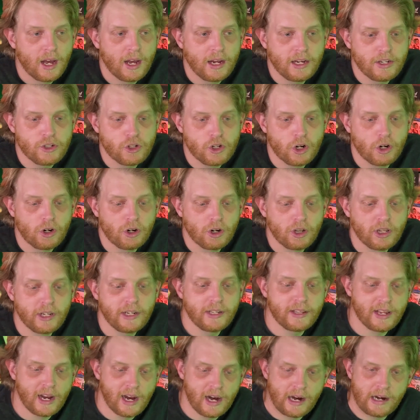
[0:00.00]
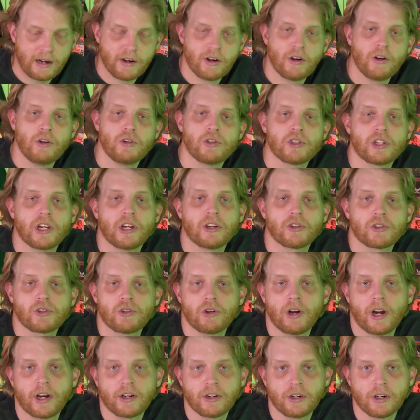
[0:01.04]
Internally, they hired a new sales
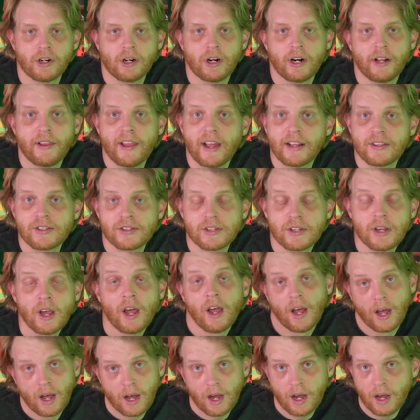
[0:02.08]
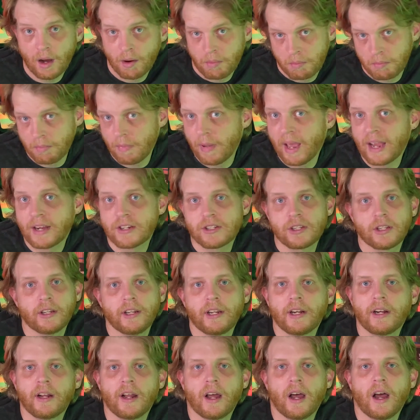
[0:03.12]
director, and that's
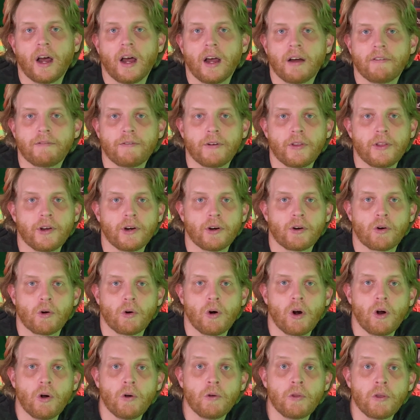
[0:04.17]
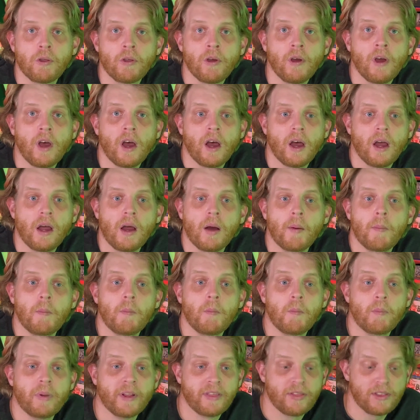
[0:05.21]
excellent for their growth.
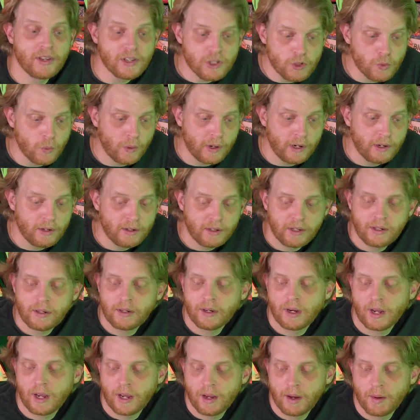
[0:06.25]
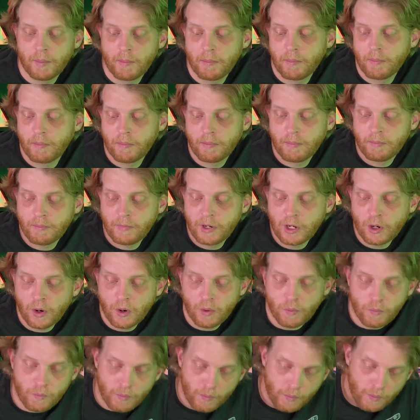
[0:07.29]
But this one,
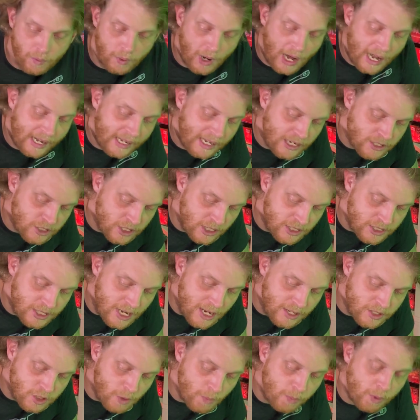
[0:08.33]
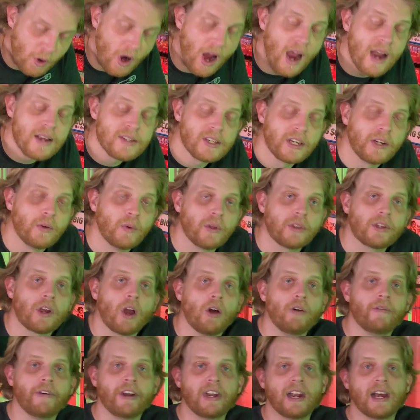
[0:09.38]
I guess it's not surprising with
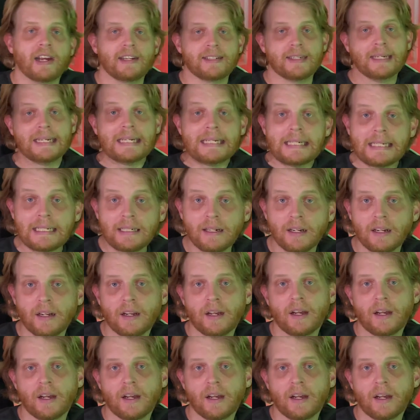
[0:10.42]
COVID-19